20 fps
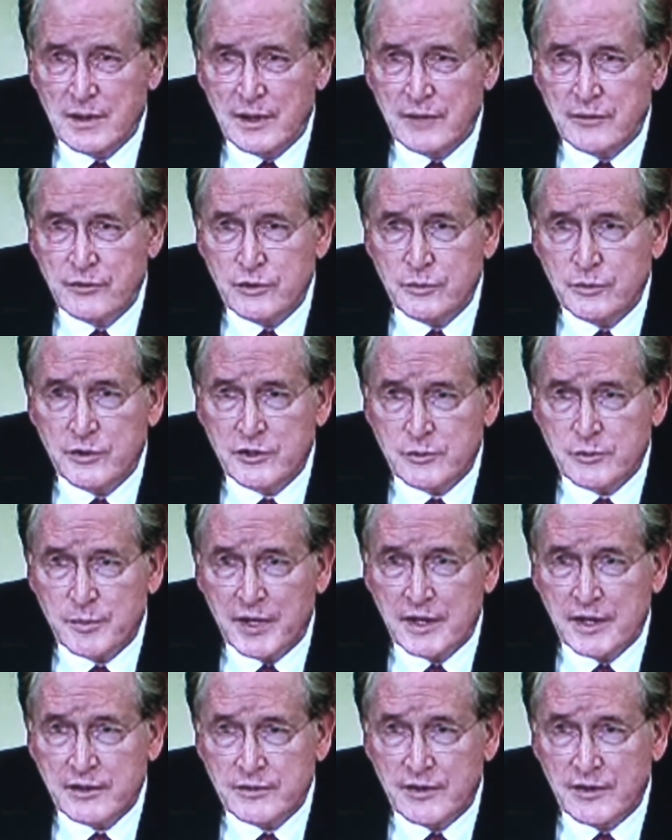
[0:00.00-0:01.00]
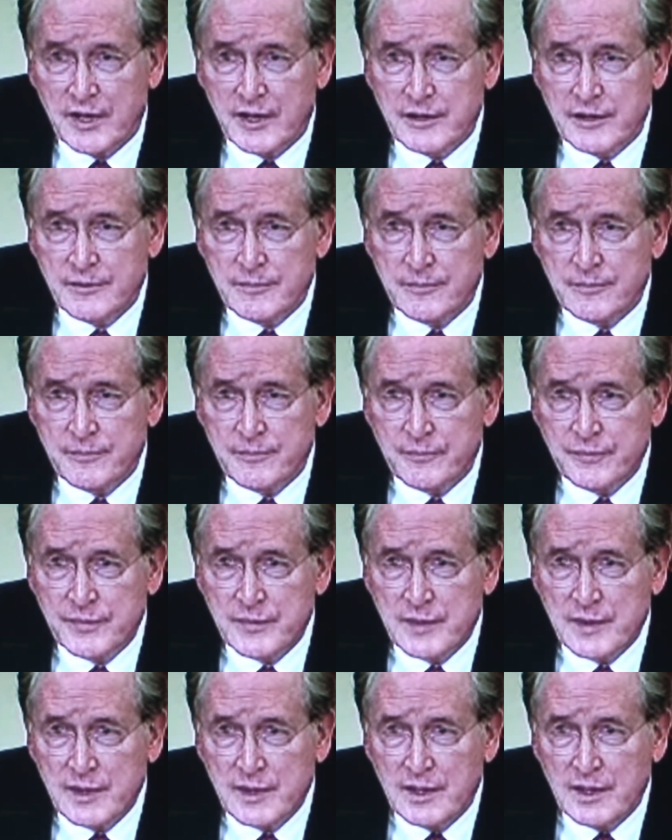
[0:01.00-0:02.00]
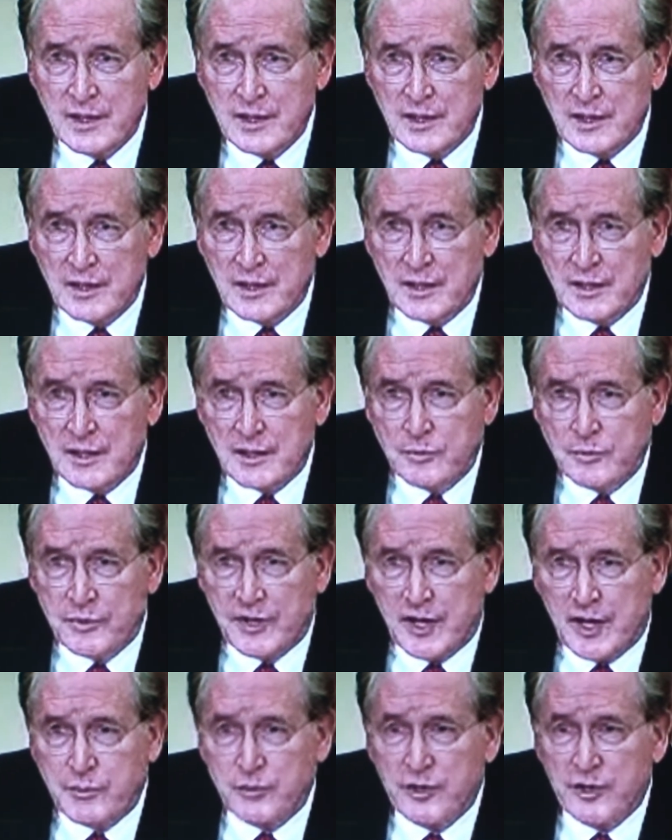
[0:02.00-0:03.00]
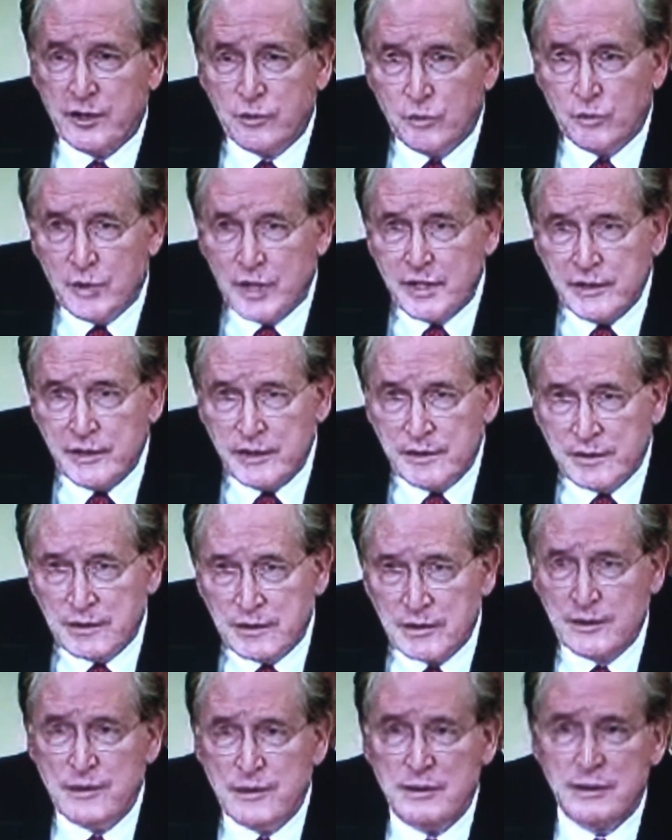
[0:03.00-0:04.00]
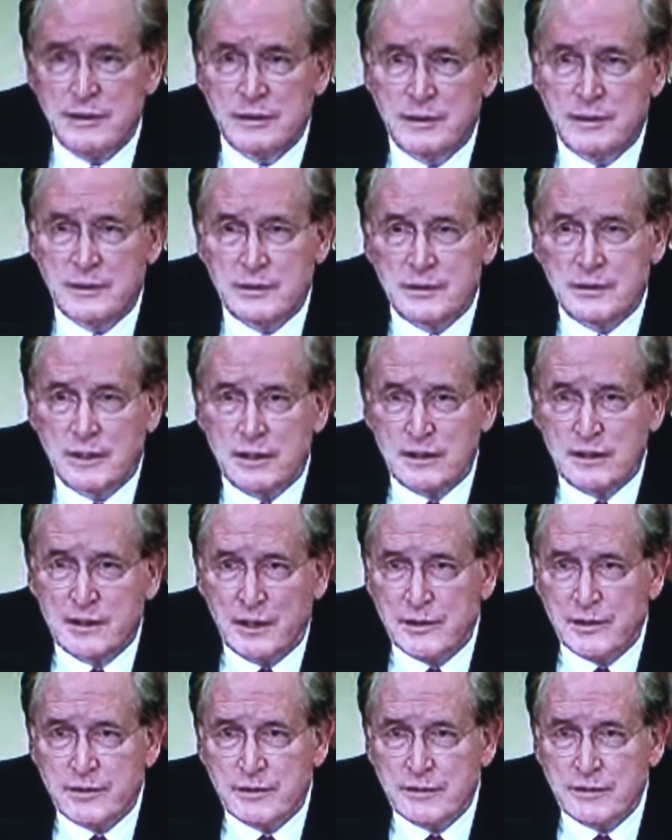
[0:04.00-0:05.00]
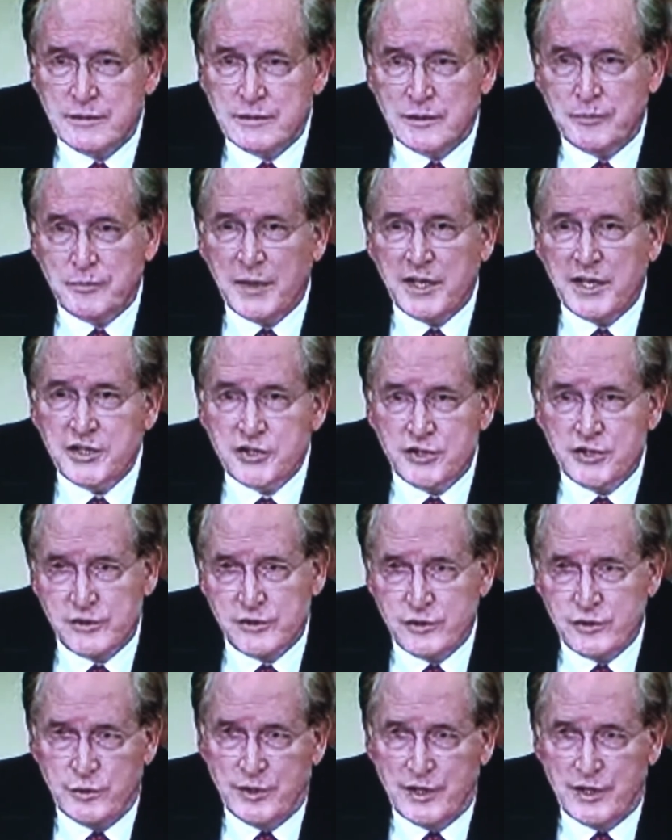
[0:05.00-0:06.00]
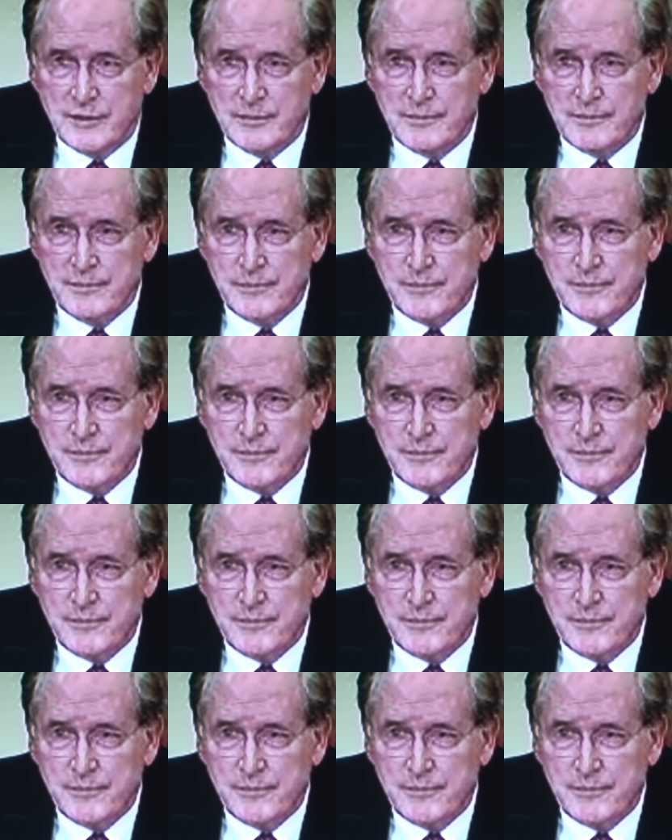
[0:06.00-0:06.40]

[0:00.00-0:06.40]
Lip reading: of human spaceflight, but I bring one other dimension to it.